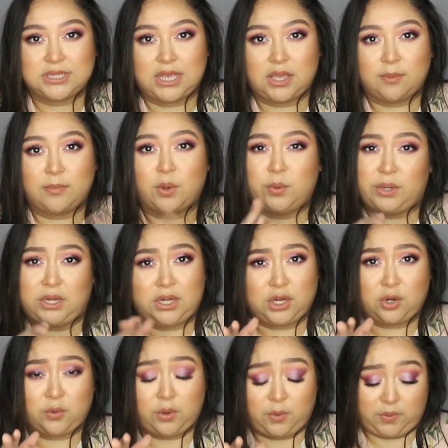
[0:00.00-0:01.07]
like moaning
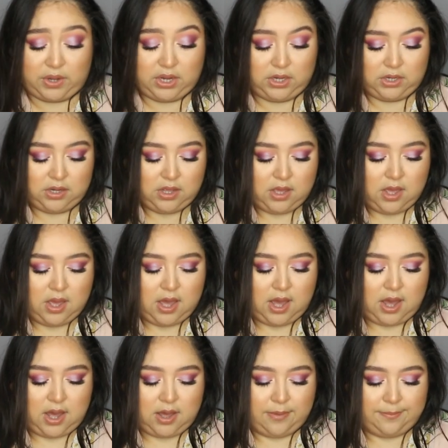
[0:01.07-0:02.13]
and groaning.
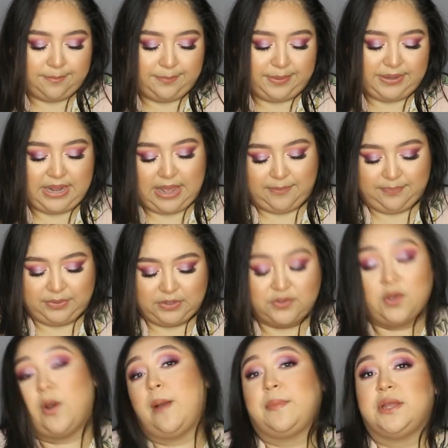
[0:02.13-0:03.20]
But yeah,
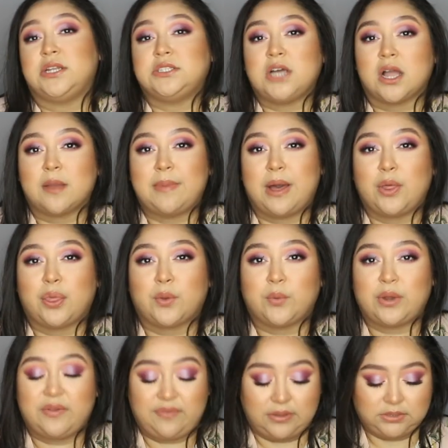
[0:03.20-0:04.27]
so I'm gonna talk about
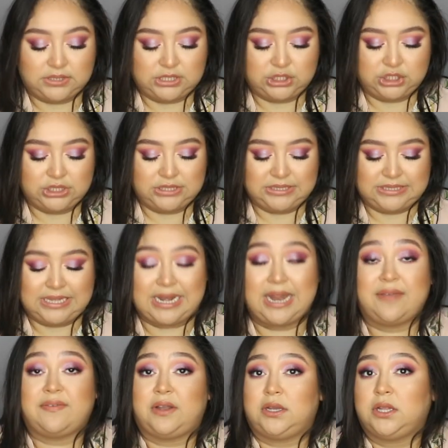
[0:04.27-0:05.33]
3 foundations that
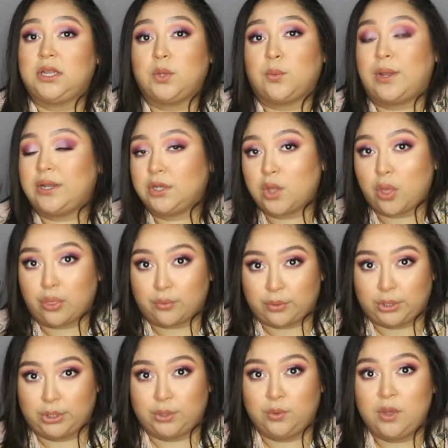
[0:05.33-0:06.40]
I finally went
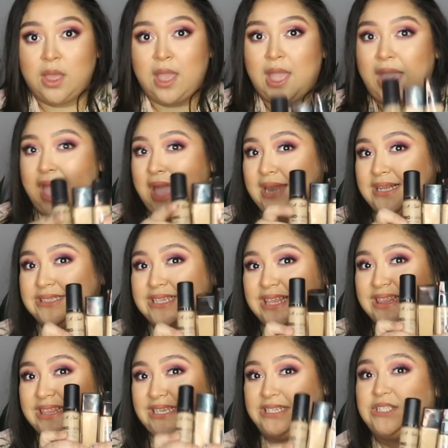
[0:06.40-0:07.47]
through, and it's
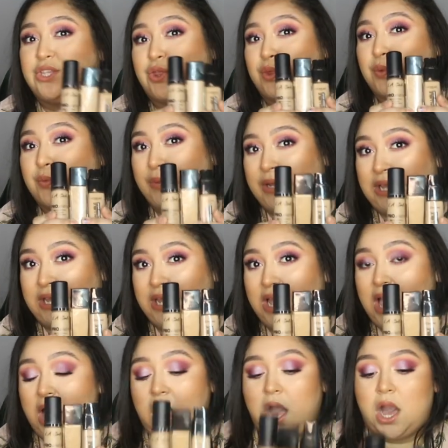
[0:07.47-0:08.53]
these 3.
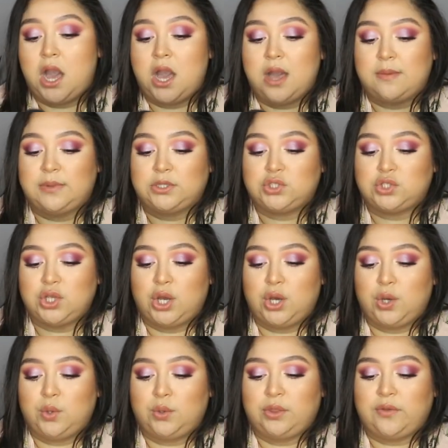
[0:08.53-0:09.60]

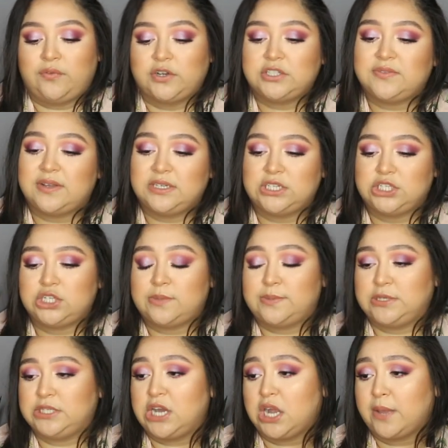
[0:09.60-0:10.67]
So the first foundation I'm
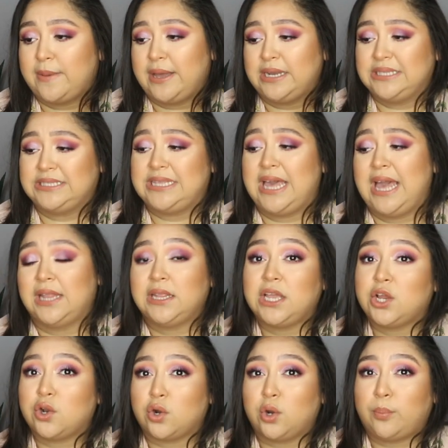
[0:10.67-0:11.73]
gonna talk about is the
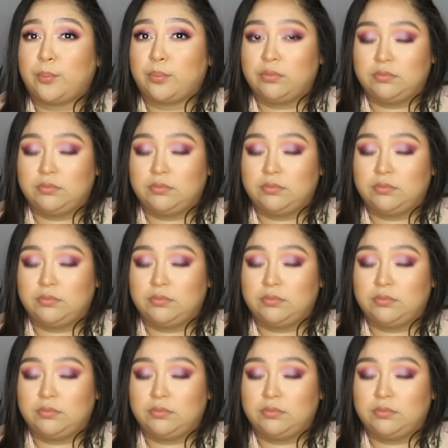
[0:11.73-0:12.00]
LA Girl.